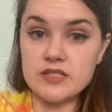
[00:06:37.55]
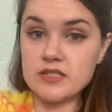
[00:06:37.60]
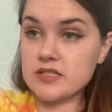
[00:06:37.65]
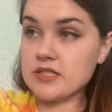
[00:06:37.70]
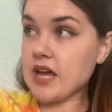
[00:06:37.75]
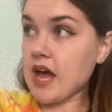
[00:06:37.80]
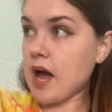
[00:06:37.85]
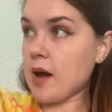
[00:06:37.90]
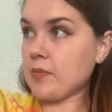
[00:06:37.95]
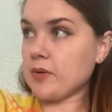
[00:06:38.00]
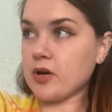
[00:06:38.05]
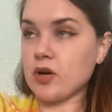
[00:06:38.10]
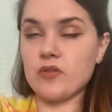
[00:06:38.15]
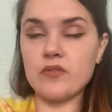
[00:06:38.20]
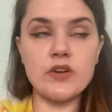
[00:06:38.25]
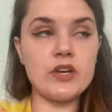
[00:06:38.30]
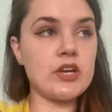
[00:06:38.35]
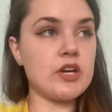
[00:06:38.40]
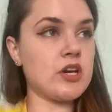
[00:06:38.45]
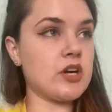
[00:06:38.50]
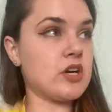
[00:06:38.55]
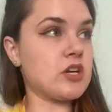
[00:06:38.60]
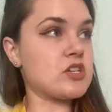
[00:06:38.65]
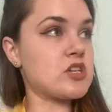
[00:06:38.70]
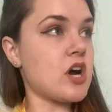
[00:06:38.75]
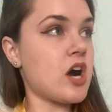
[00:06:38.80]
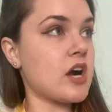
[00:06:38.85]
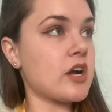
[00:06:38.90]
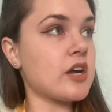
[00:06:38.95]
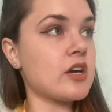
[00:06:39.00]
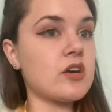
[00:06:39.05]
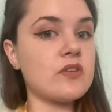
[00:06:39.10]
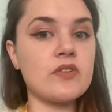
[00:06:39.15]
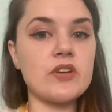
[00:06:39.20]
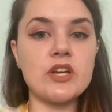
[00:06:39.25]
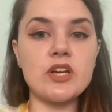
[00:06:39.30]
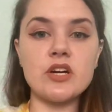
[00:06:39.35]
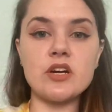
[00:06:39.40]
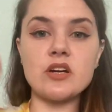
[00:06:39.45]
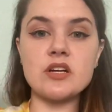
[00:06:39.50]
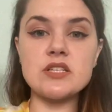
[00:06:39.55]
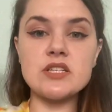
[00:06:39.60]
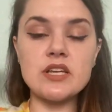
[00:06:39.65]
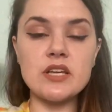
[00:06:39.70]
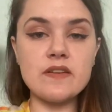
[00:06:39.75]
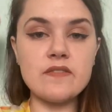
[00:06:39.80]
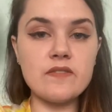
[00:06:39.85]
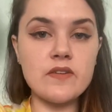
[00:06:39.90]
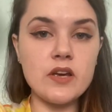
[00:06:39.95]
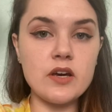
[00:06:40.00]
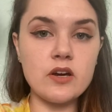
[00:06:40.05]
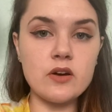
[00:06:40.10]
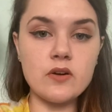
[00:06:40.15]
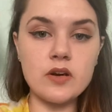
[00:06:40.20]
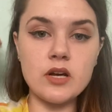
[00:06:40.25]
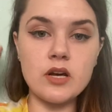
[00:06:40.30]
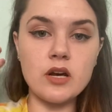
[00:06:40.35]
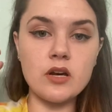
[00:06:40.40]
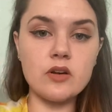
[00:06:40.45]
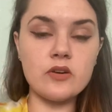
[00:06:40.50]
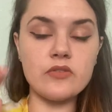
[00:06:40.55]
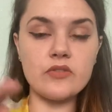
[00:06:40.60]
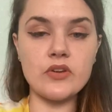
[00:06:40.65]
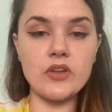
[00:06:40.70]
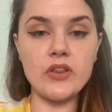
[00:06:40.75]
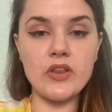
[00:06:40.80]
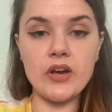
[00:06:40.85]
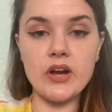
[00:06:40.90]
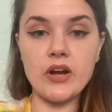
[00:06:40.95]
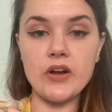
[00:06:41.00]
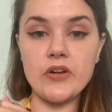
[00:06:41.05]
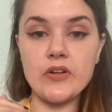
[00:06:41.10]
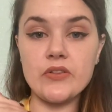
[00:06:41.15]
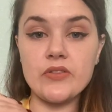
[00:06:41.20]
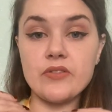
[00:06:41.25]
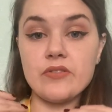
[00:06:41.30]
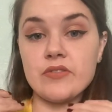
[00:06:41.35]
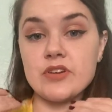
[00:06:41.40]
tapping over here, talking over here, a TV going on over there,